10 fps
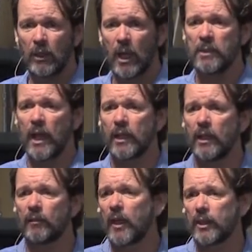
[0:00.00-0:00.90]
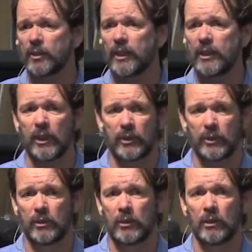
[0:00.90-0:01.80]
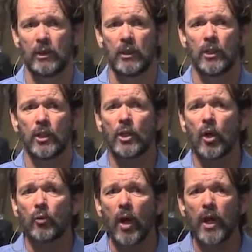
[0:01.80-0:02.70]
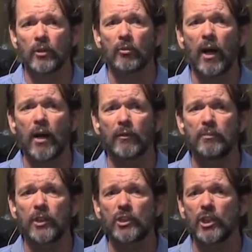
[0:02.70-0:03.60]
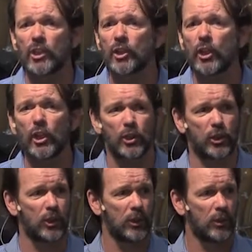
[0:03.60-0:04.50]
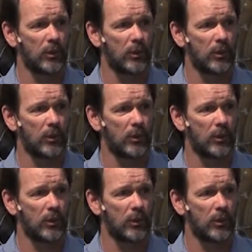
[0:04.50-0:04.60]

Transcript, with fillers: I mean, I can hear Father say this. Go run throughout the midst of the church.